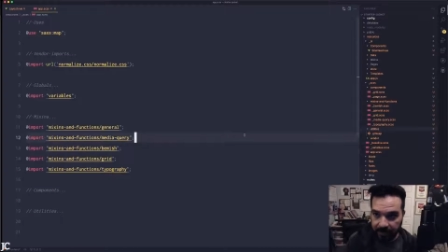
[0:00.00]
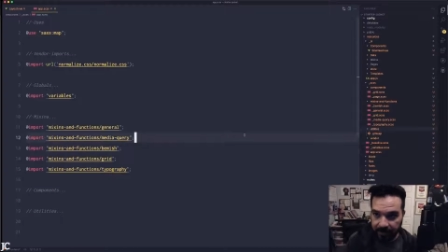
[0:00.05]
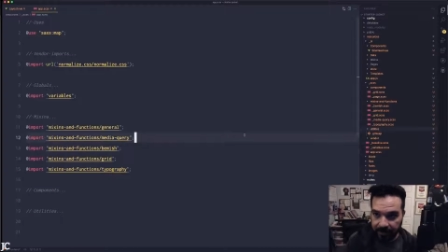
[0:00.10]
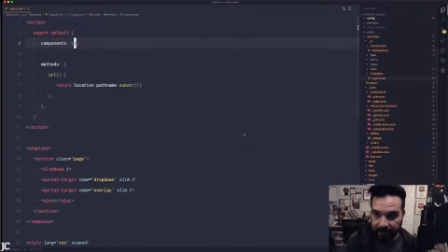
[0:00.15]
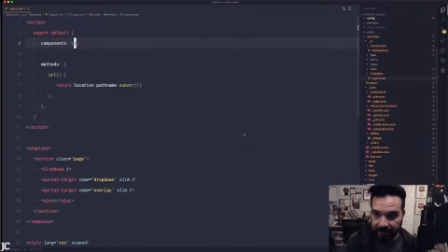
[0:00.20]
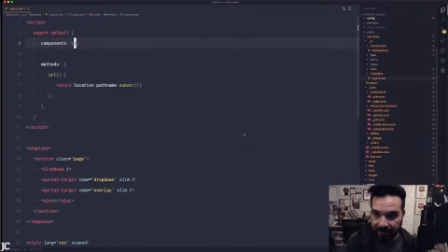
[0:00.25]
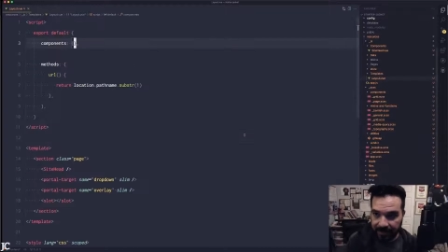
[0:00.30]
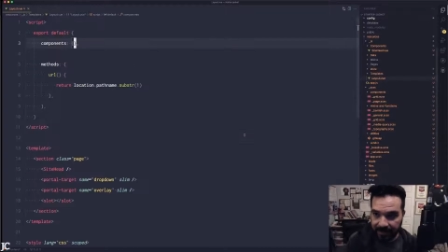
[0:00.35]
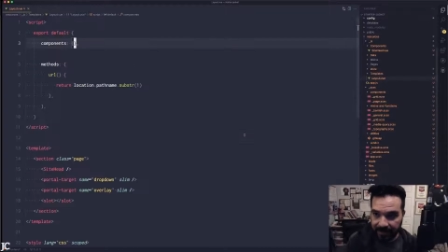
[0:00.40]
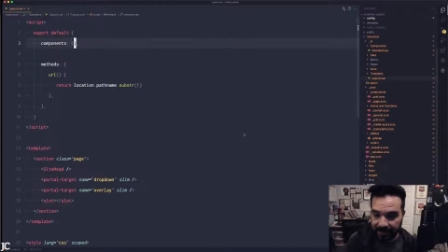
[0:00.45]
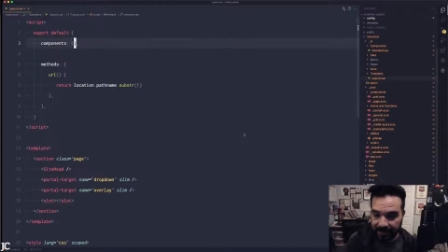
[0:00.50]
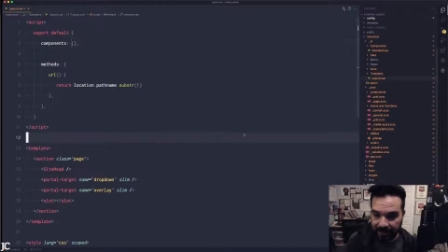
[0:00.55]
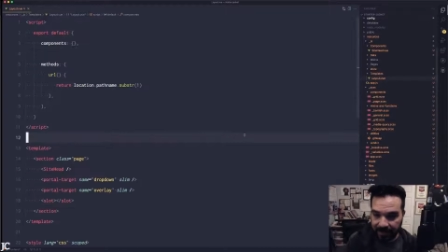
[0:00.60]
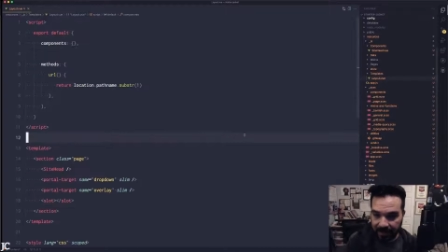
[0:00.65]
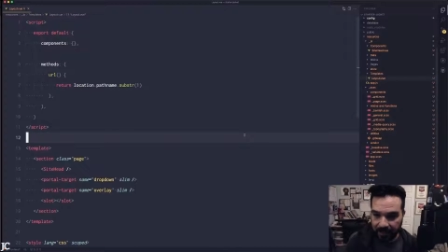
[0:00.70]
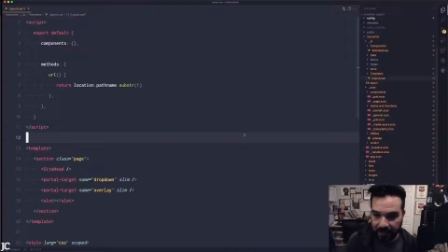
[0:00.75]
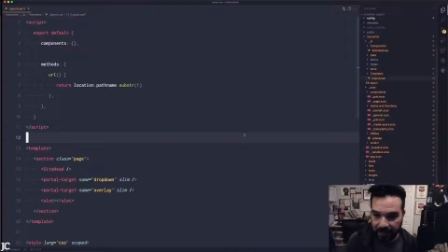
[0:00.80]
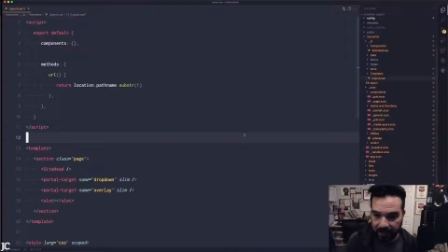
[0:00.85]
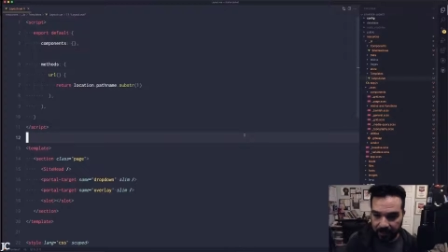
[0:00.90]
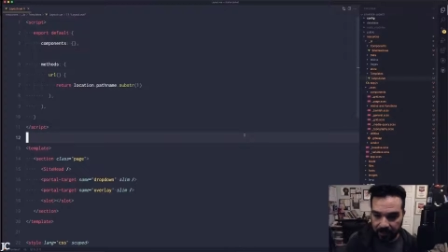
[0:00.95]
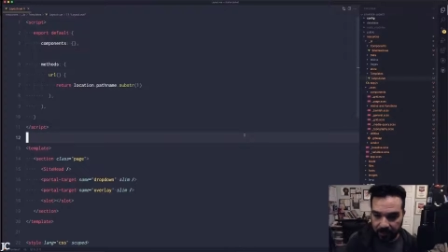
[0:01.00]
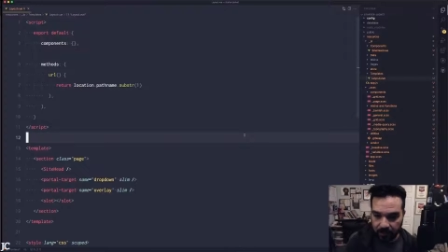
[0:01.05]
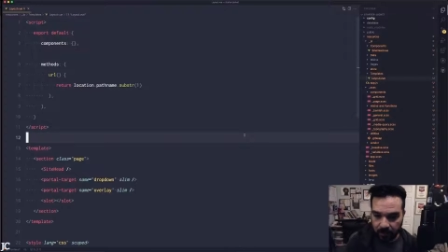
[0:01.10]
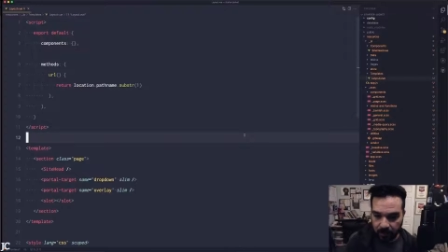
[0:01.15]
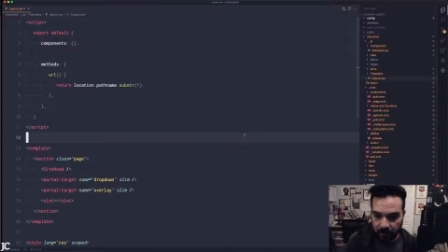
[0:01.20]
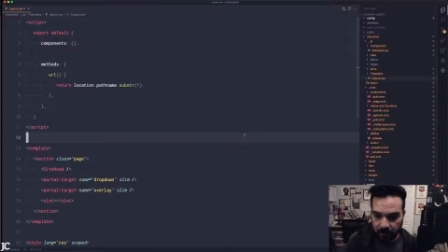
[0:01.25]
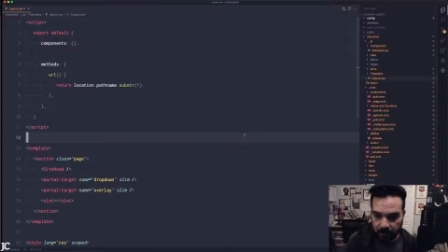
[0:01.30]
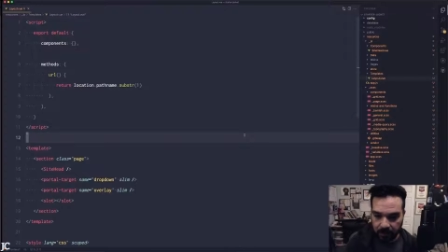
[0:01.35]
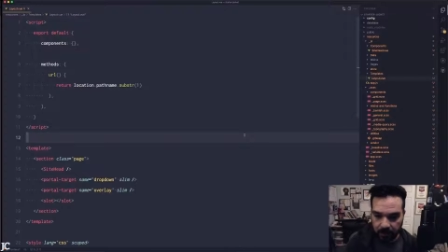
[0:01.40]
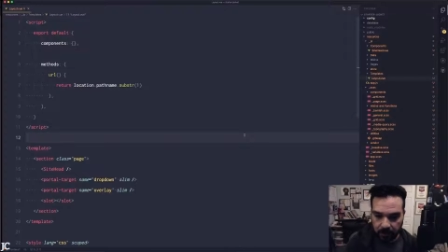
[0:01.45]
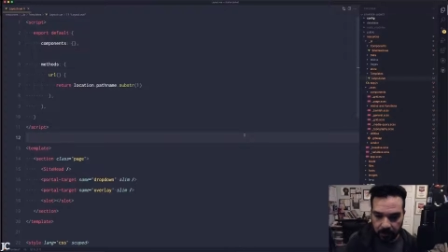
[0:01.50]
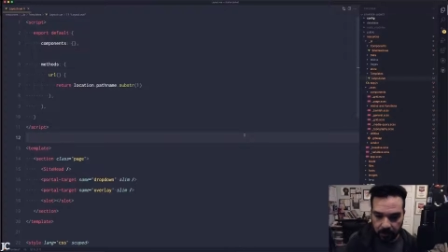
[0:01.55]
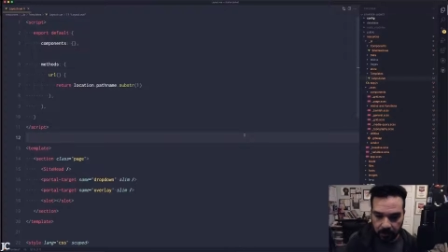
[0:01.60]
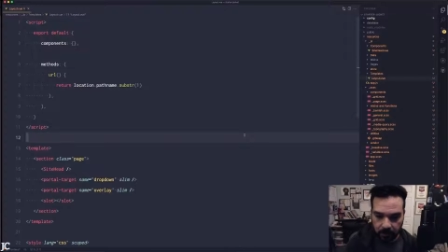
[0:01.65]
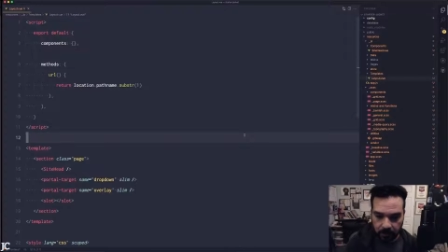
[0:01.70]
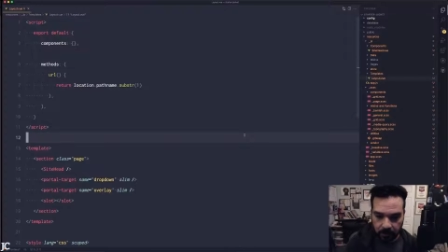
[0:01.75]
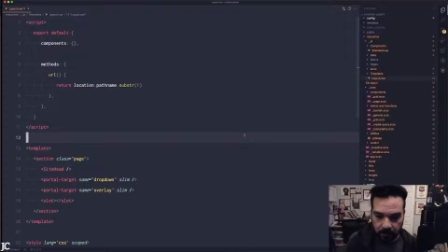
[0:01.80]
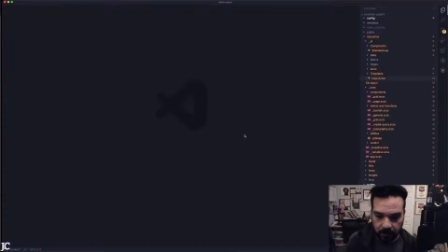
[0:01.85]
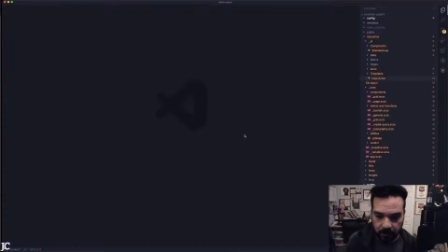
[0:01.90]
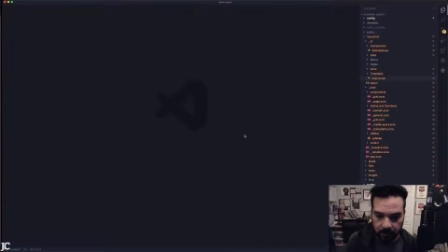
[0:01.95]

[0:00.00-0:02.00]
The last thing I need to do on here